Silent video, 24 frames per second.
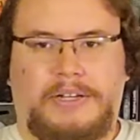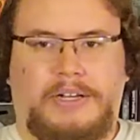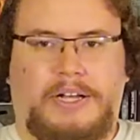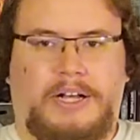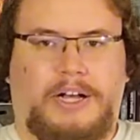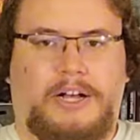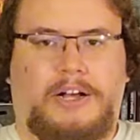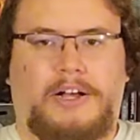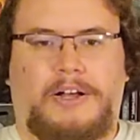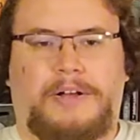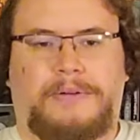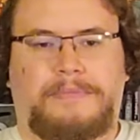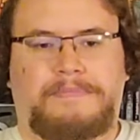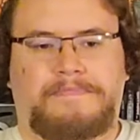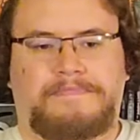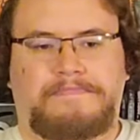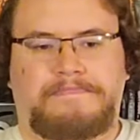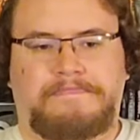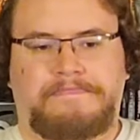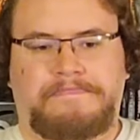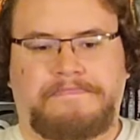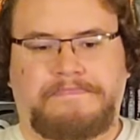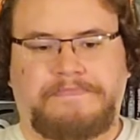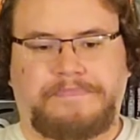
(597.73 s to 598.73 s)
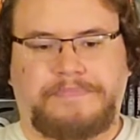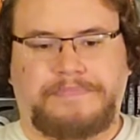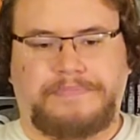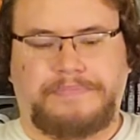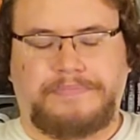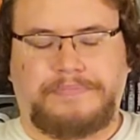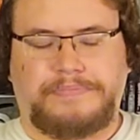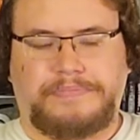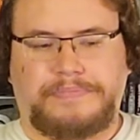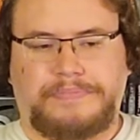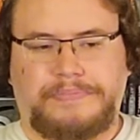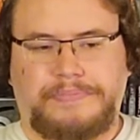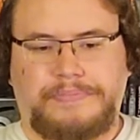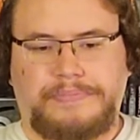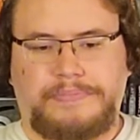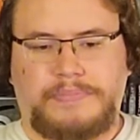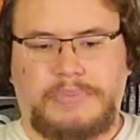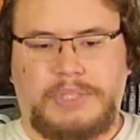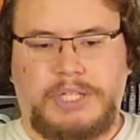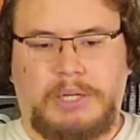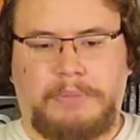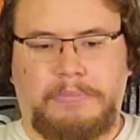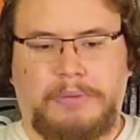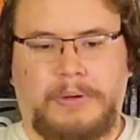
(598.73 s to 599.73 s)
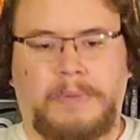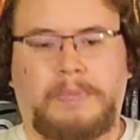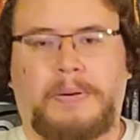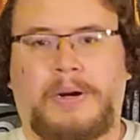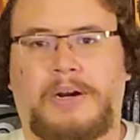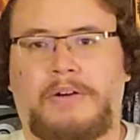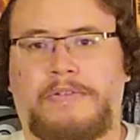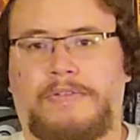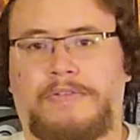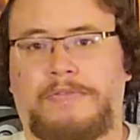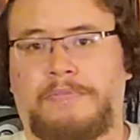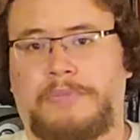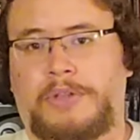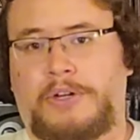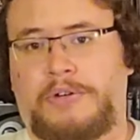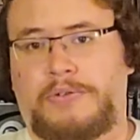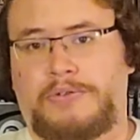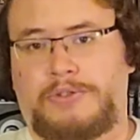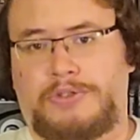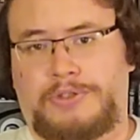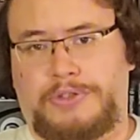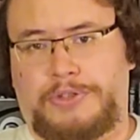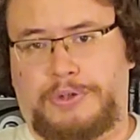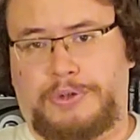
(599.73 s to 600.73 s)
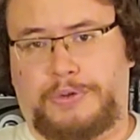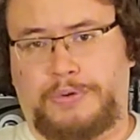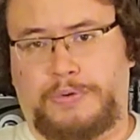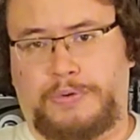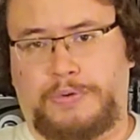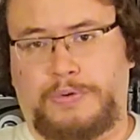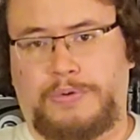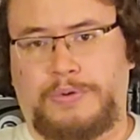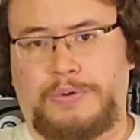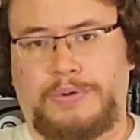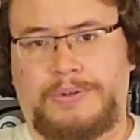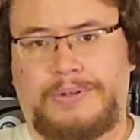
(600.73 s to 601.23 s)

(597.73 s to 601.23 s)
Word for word: Um, but apart from those two,